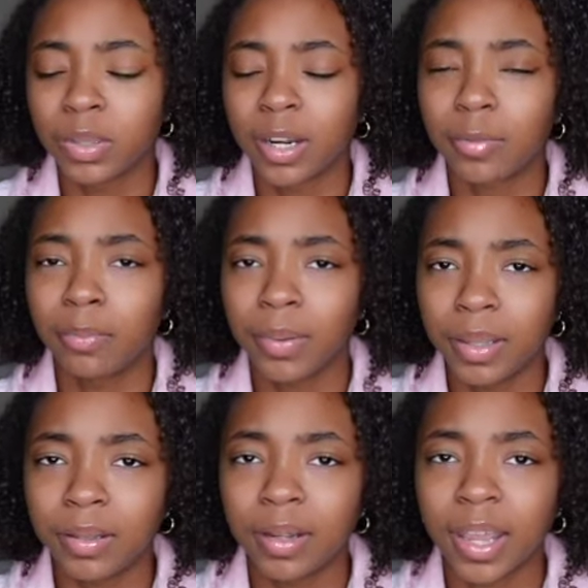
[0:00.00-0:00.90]
but I've
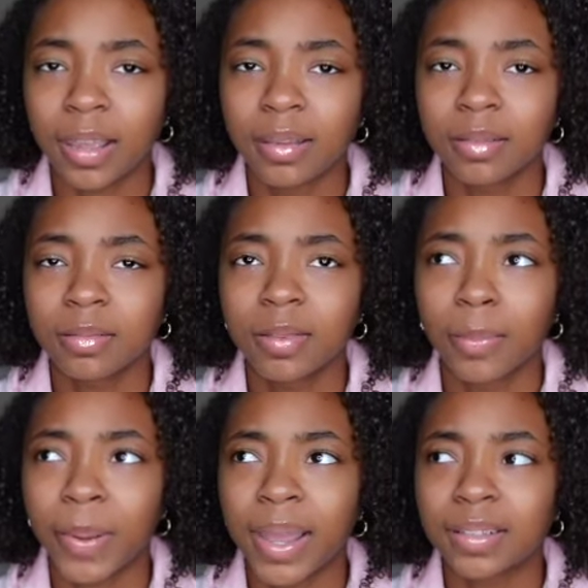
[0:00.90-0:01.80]
been like
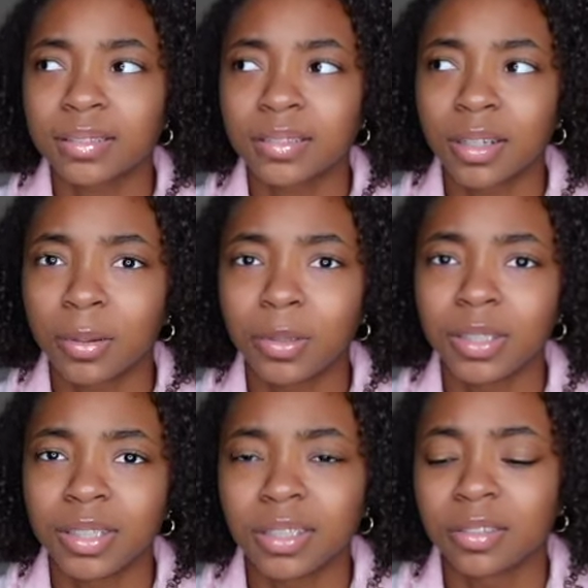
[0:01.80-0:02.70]
the past couple of
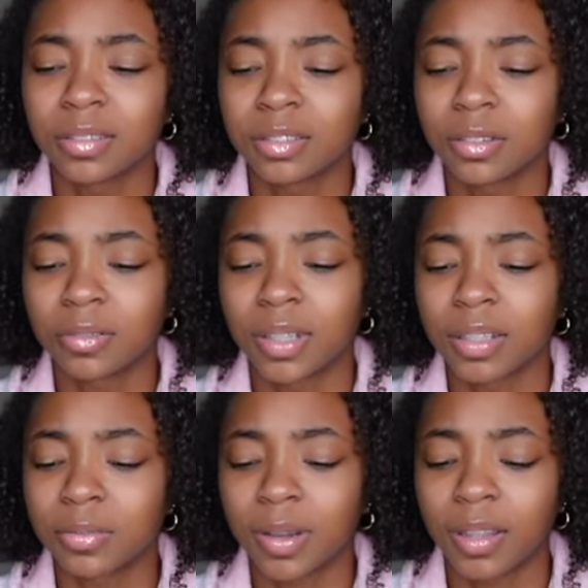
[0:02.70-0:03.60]
years, so
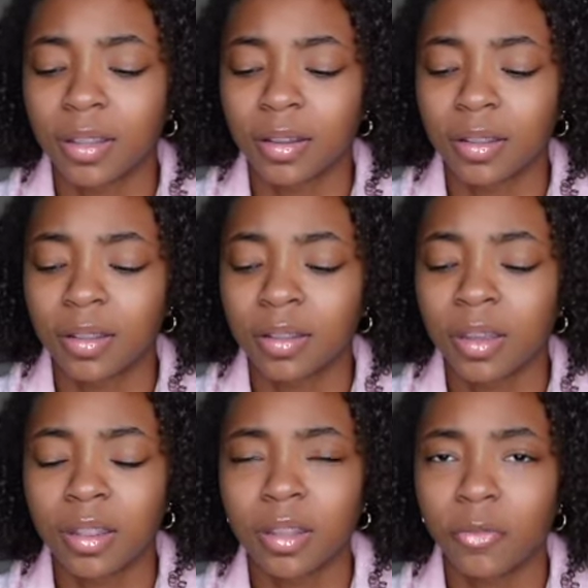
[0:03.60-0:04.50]
that's why the
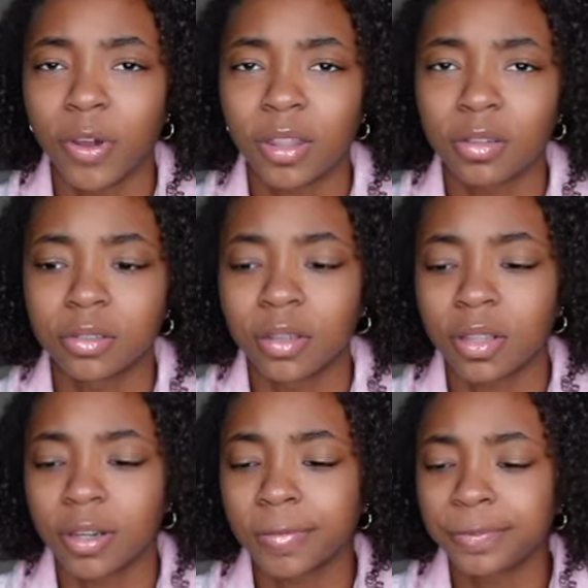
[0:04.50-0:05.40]
the weather's on
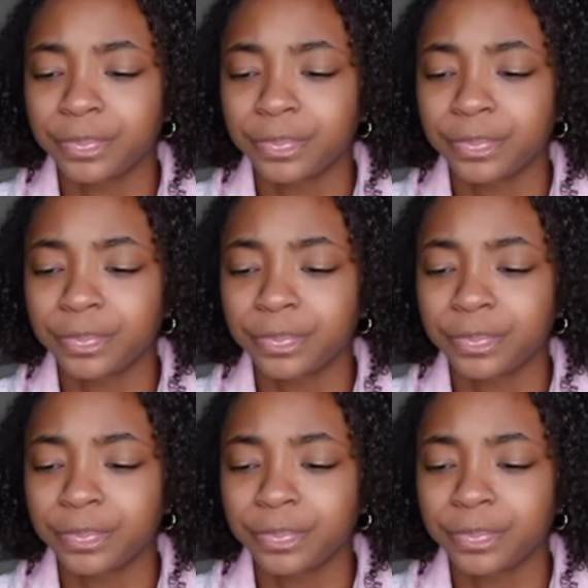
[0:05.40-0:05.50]
there.